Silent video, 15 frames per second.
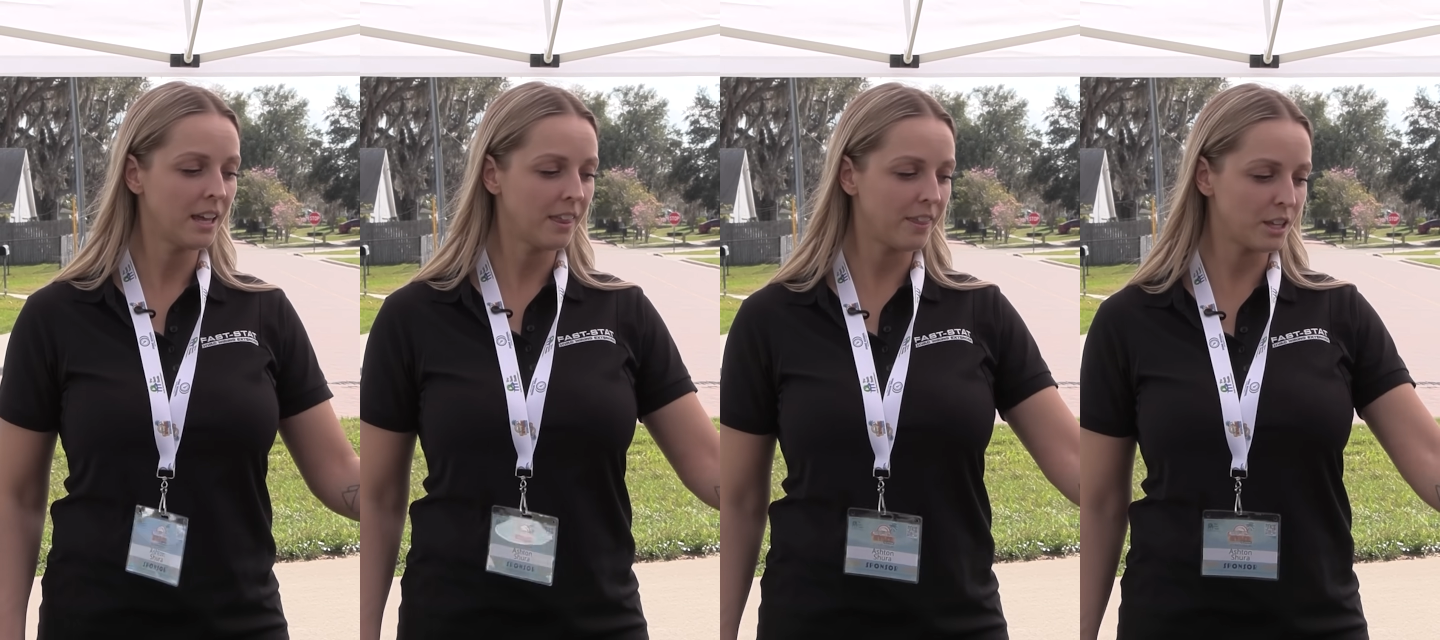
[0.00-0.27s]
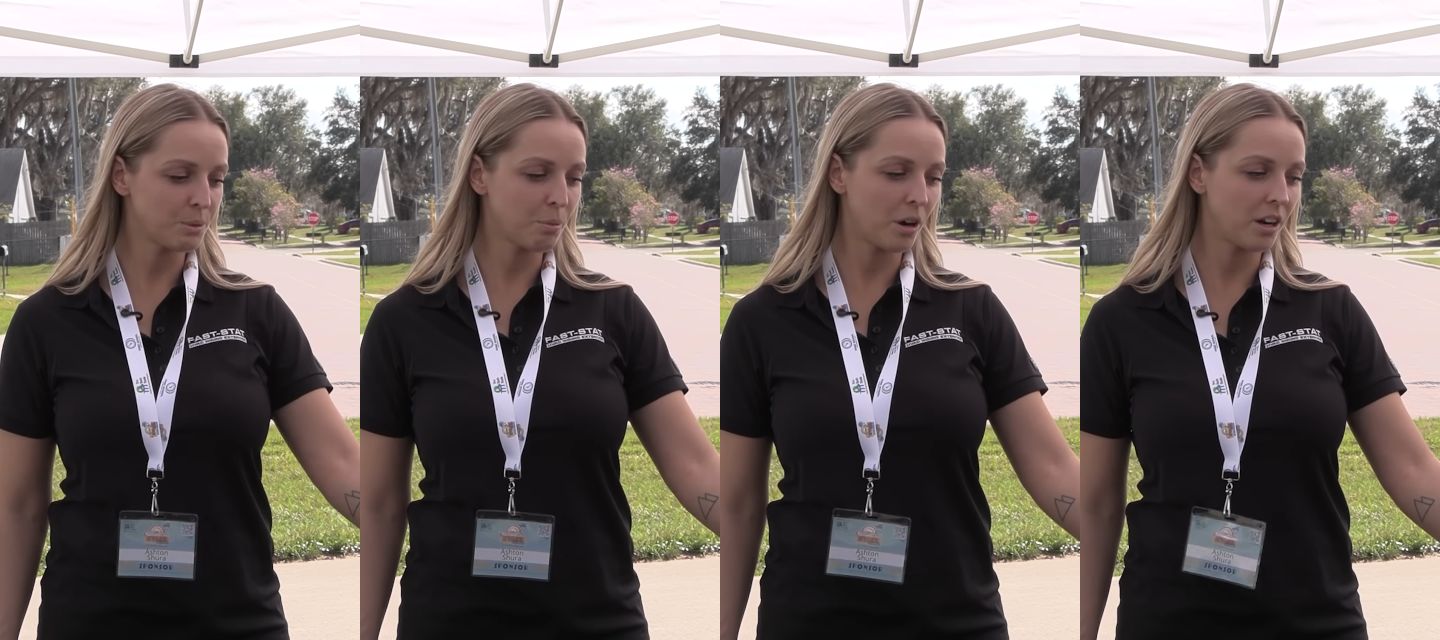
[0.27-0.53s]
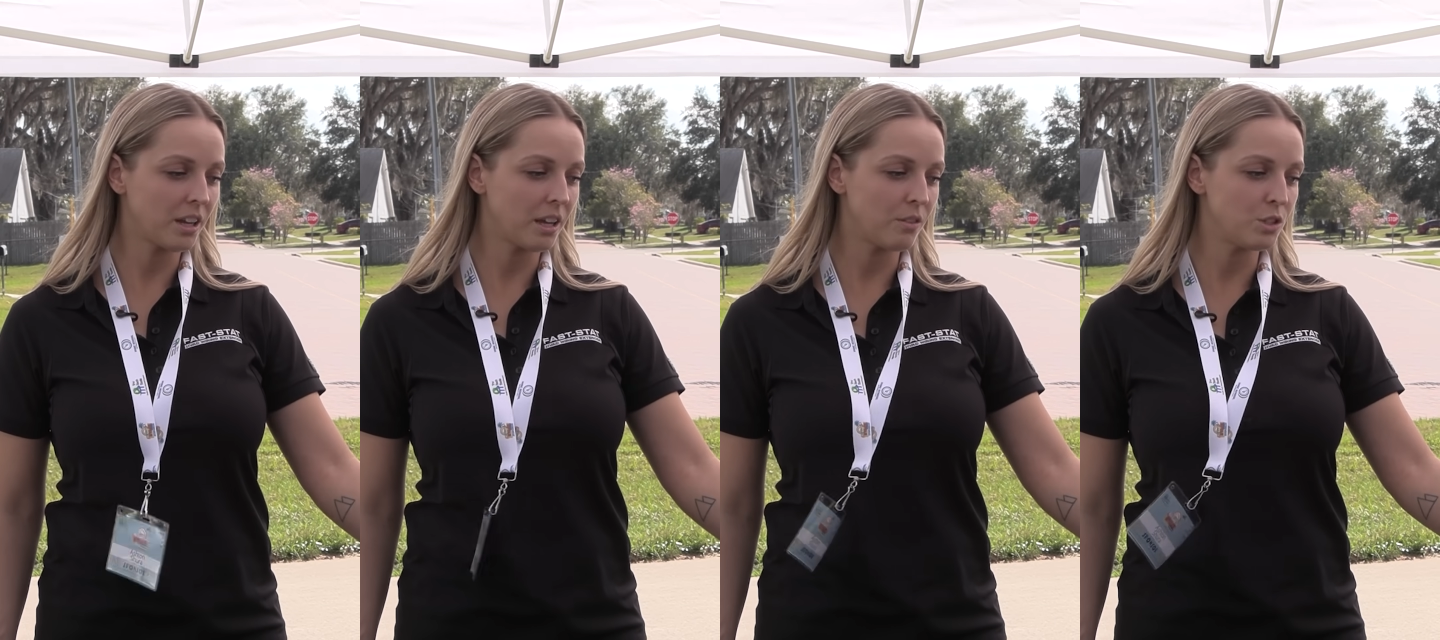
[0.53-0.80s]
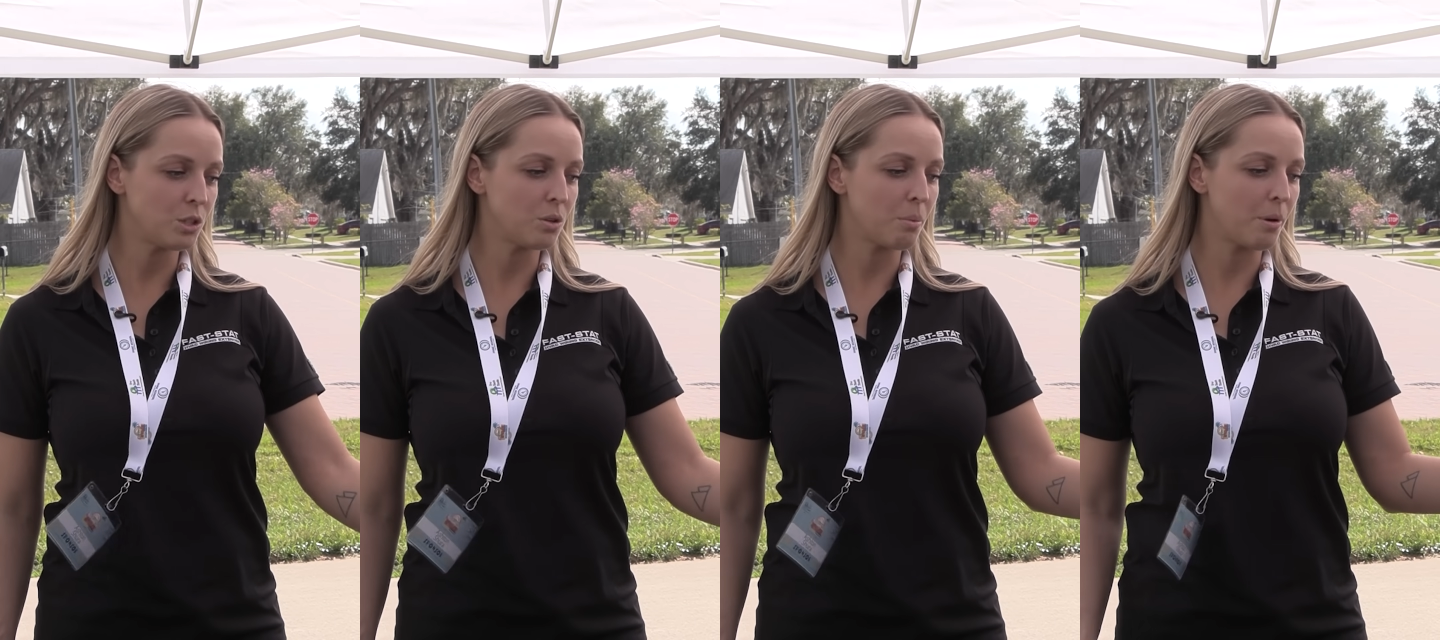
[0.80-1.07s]
This product
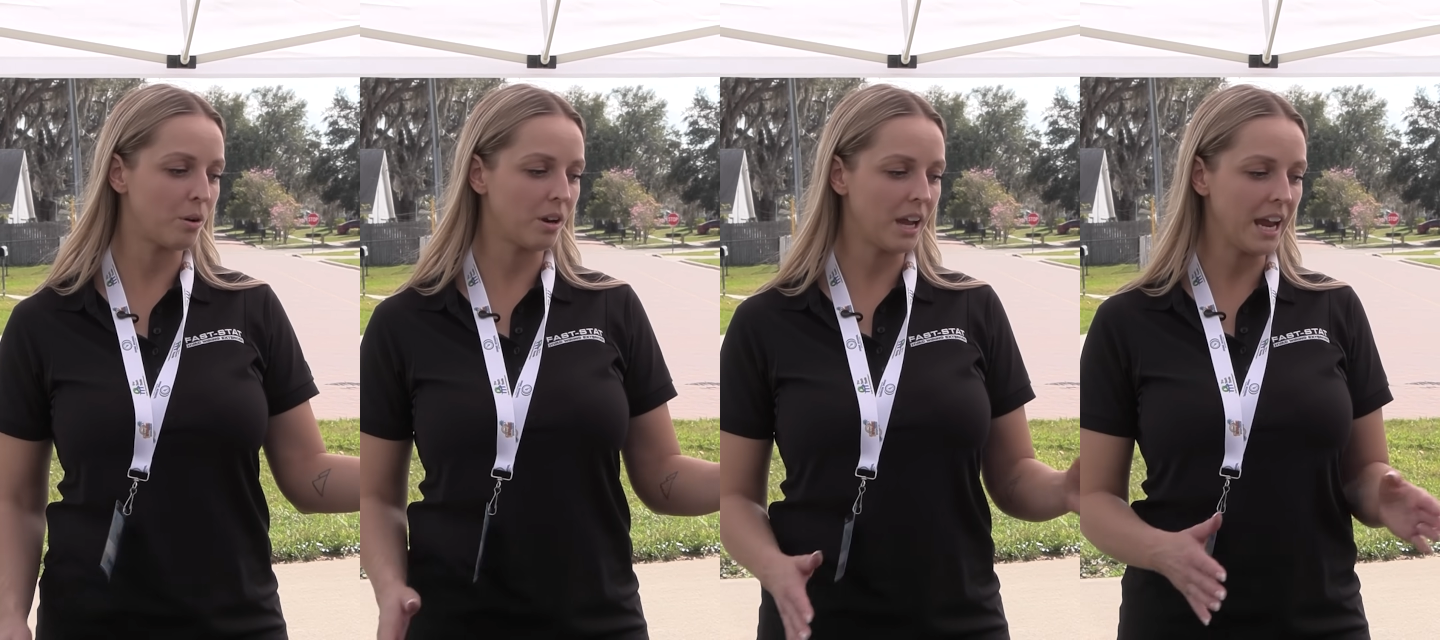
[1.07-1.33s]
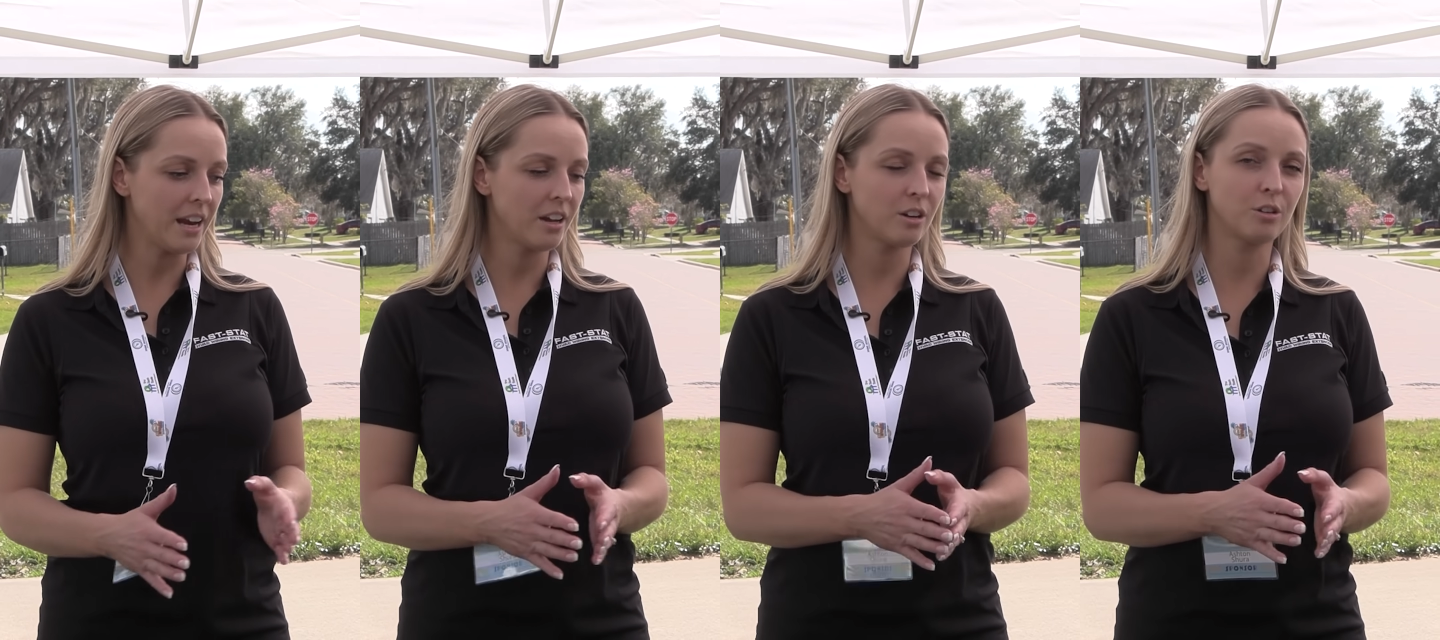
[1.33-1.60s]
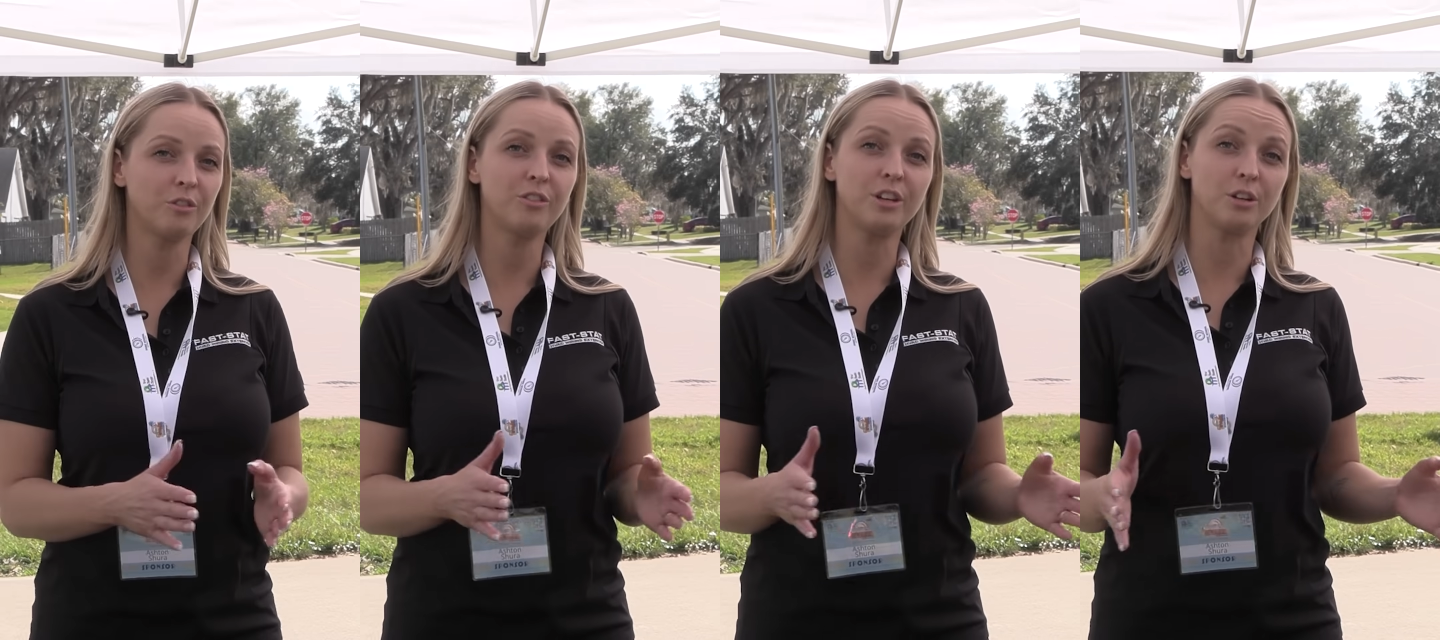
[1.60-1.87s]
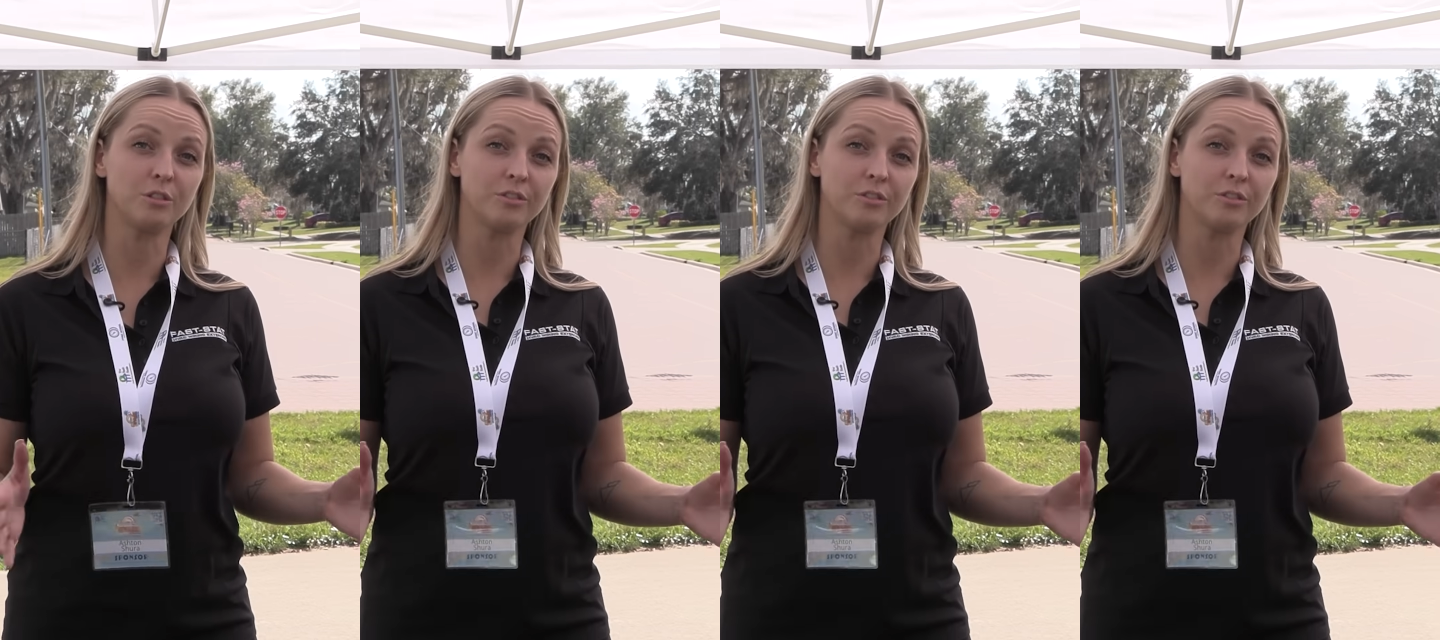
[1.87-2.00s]
gives you about 800 feet